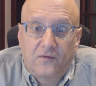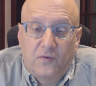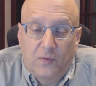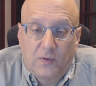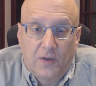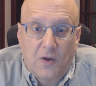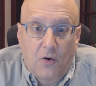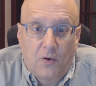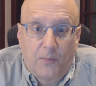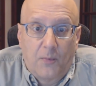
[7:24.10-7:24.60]
a
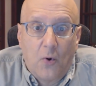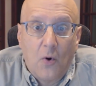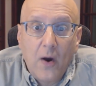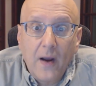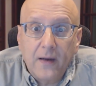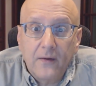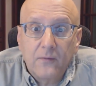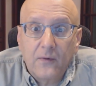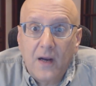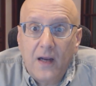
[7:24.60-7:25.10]
lower
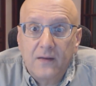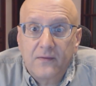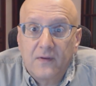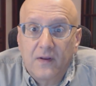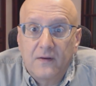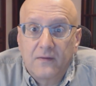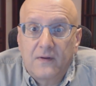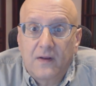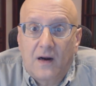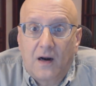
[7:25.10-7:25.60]
point, right?
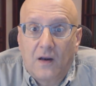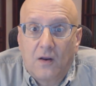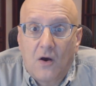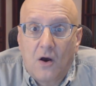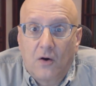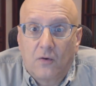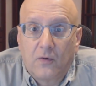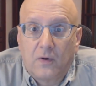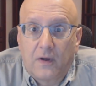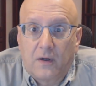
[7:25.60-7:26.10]
That
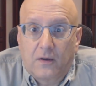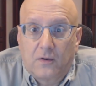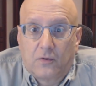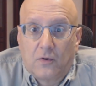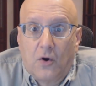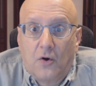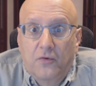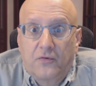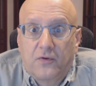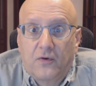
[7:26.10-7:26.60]
our
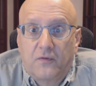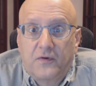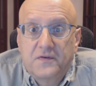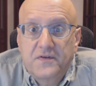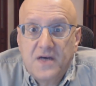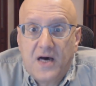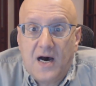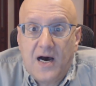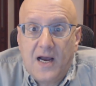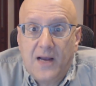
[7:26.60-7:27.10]
growth over
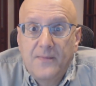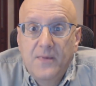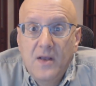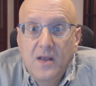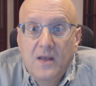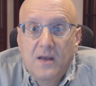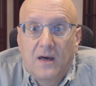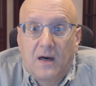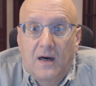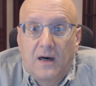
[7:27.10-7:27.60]
time,
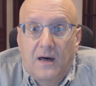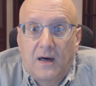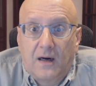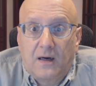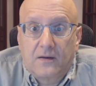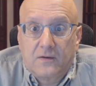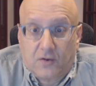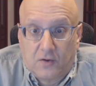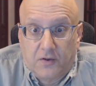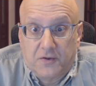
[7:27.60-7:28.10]

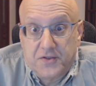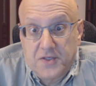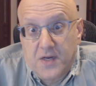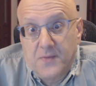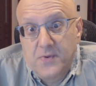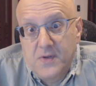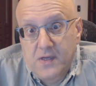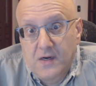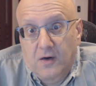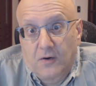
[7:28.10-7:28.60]
our current
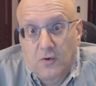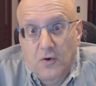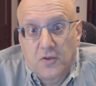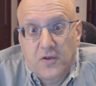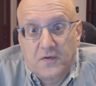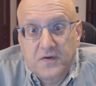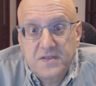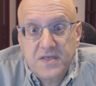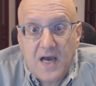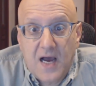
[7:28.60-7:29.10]
GDP and our growth
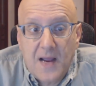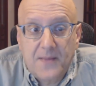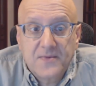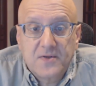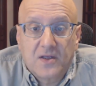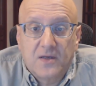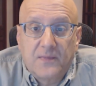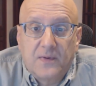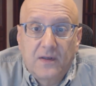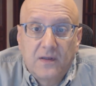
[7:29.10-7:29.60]
over time is
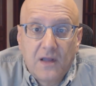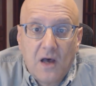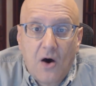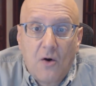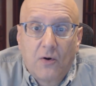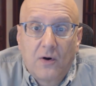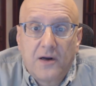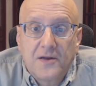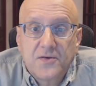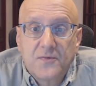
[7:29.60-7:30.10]
going to be
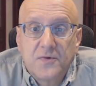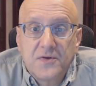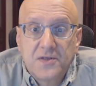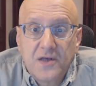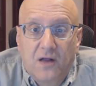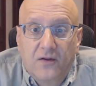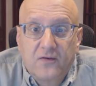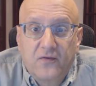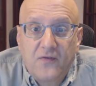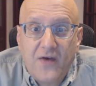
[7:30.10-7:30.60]
lower as a
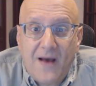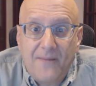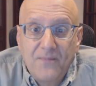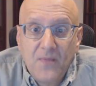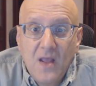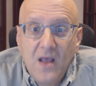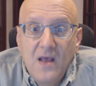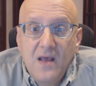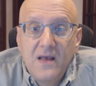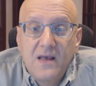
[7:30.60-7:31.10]
result of
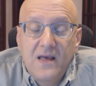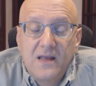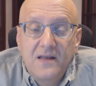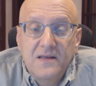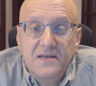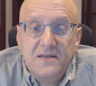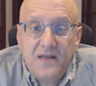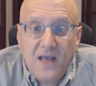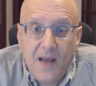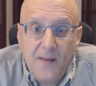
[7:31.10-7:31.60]
that. It
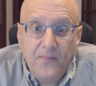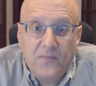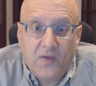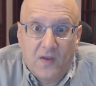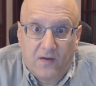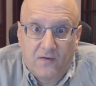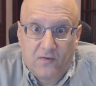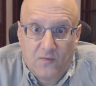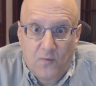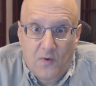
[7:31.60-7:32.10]
is
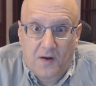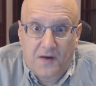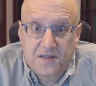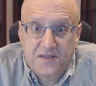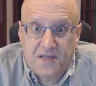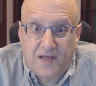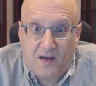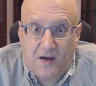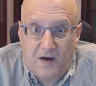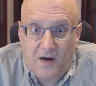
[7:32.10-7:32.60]
tempting to want to
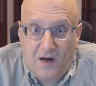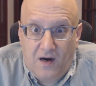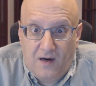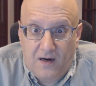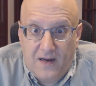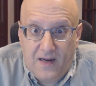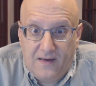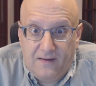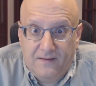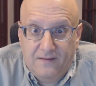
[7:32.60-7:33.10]
say, all
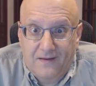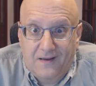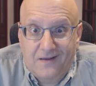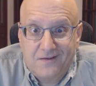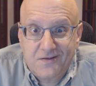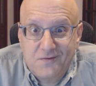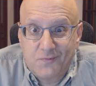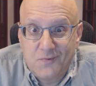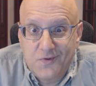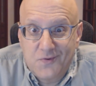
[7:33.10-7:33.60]
right,
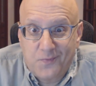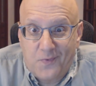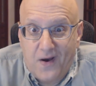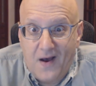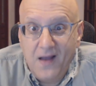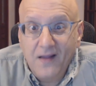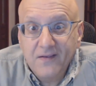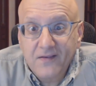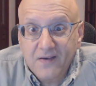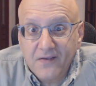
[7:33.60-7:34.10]
let's
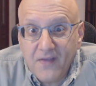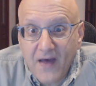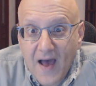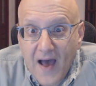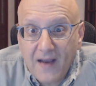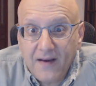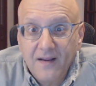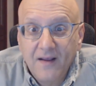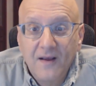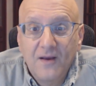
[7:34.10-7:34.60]
respond to
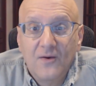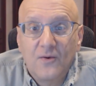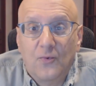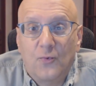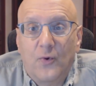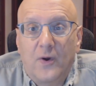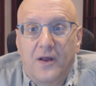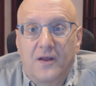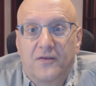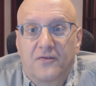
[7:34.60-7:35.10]
that
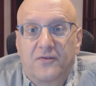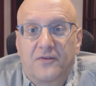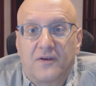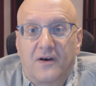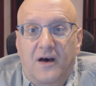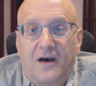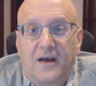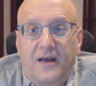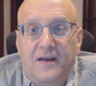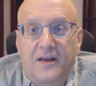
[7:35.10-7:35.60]
with
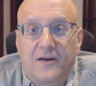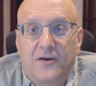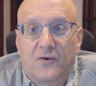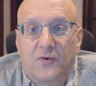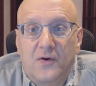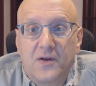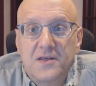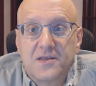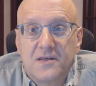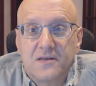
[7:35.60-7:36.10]
an
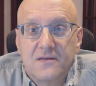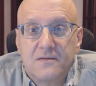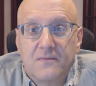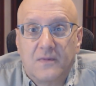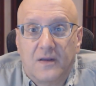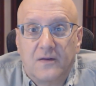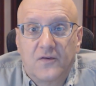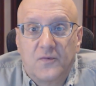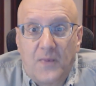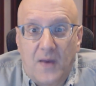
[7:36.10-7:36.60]
increase
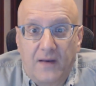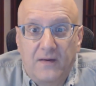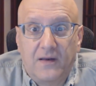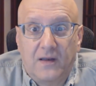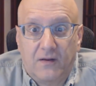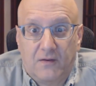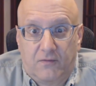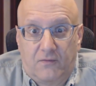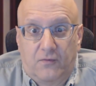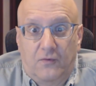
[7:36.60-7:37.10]
in
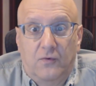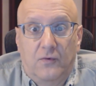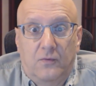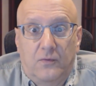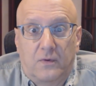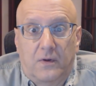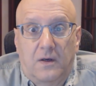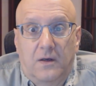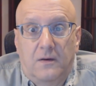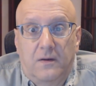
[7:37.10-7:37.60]
spending
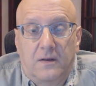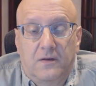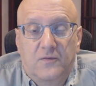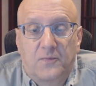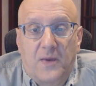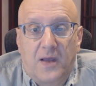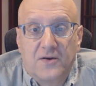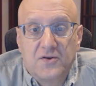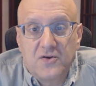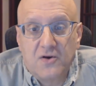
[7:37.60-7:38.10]
through
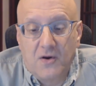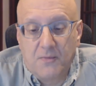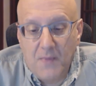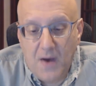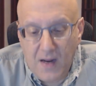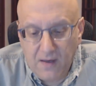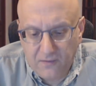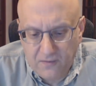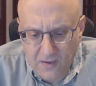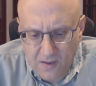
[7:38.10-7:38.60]
expansionary
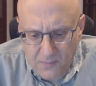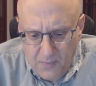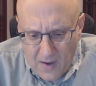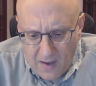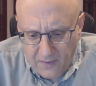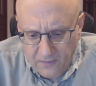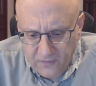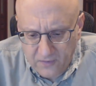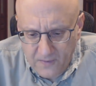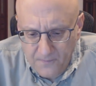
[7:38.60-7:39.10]
monetary
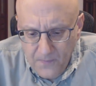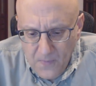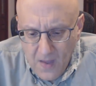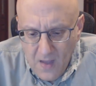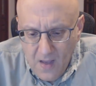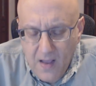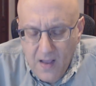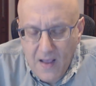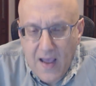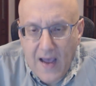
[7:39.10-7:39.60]
policy,
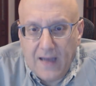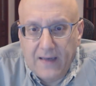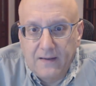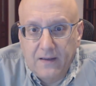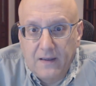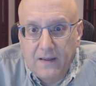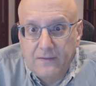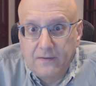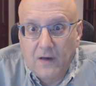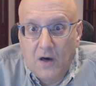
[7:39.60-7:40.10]

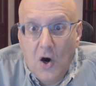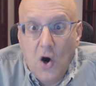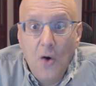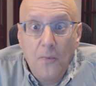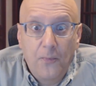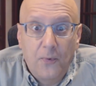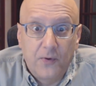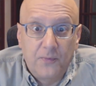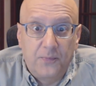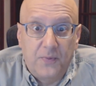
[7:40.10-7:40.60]
and the
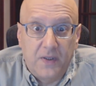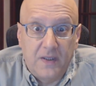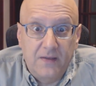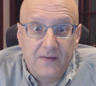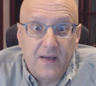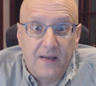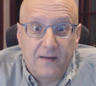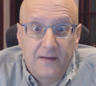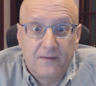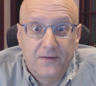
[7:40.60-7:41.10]
hope would be
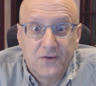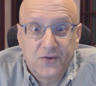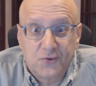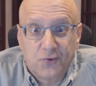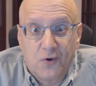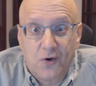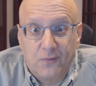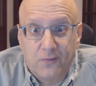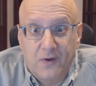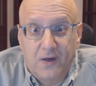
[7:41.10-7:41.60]
that in the
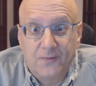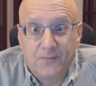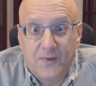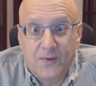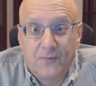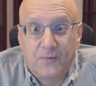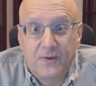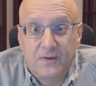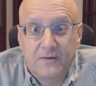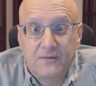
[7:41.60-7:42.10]
short run we
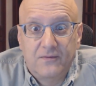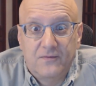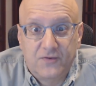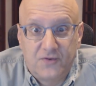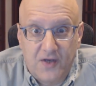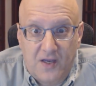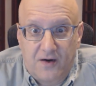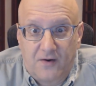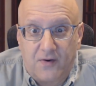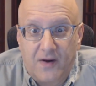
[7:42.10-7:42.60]
would
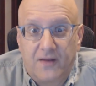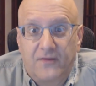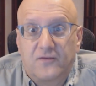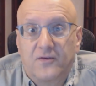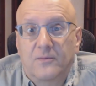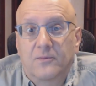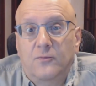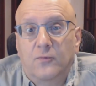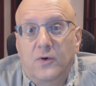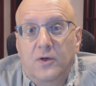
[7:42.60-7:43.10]
generate
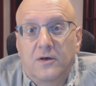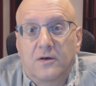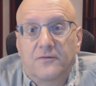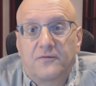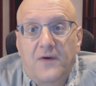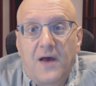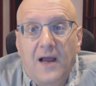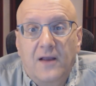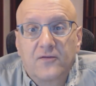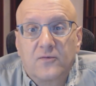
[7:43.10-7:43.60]
some real
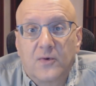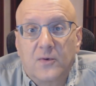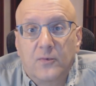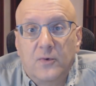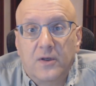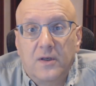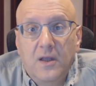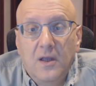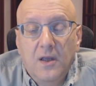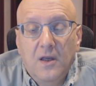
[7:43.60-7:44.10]
effect. We
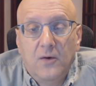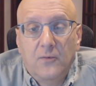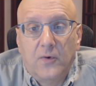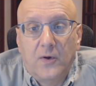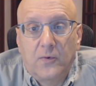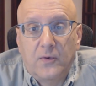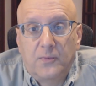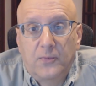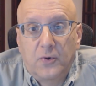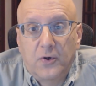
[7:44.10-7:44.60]

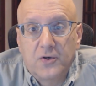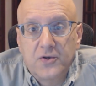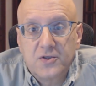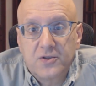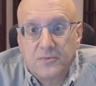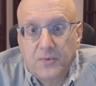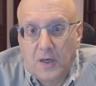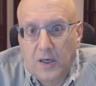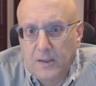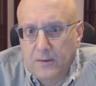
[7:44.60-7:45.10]
would
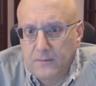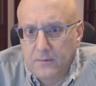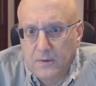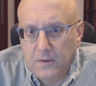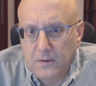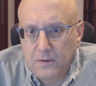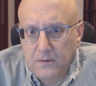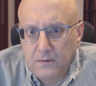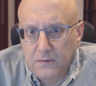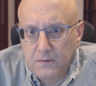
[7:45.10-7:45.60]
push
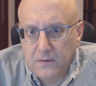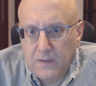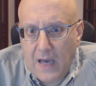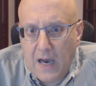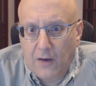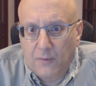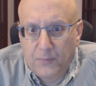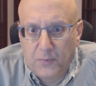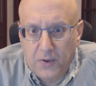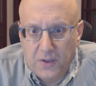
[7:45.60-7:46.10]

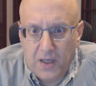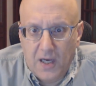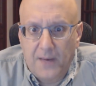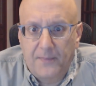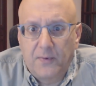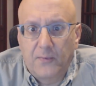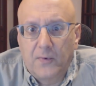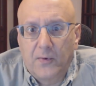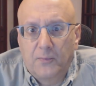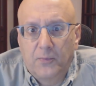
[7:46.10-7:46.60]
output
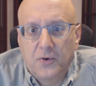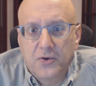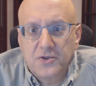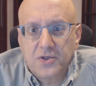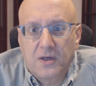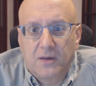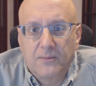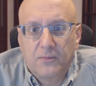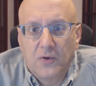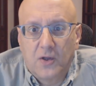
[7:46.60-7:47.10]
up and we would push
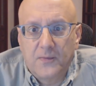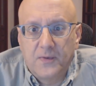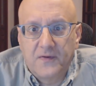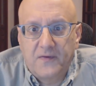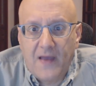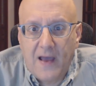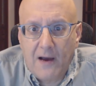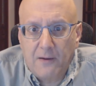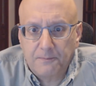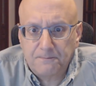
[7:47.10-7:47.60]
unemployment
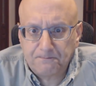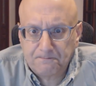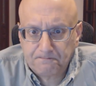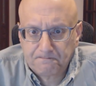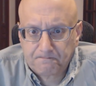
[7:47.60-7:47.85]
down.